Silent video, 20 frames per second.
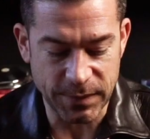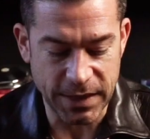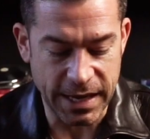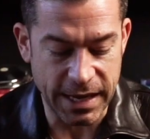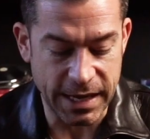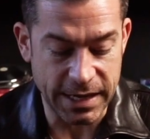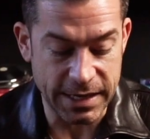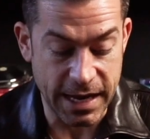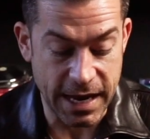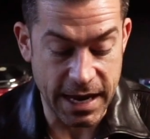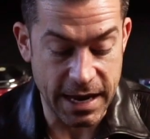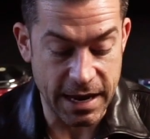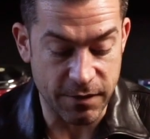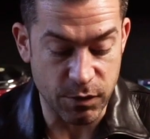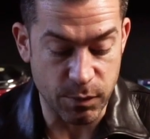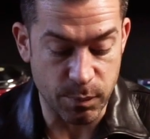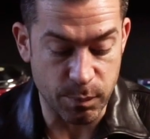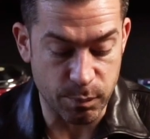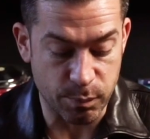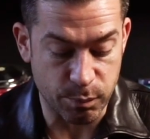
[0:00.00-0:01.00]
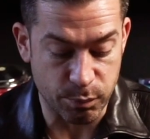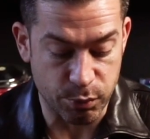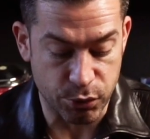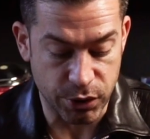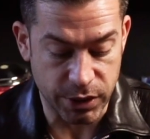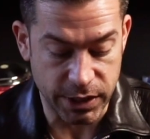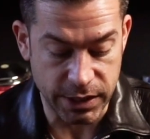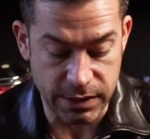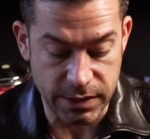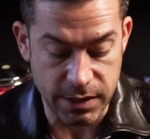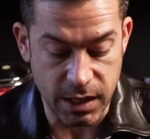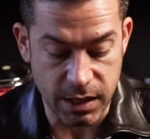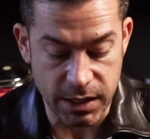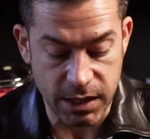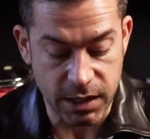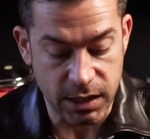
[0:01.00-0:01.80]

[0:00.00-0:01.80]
and I have a pretty nutty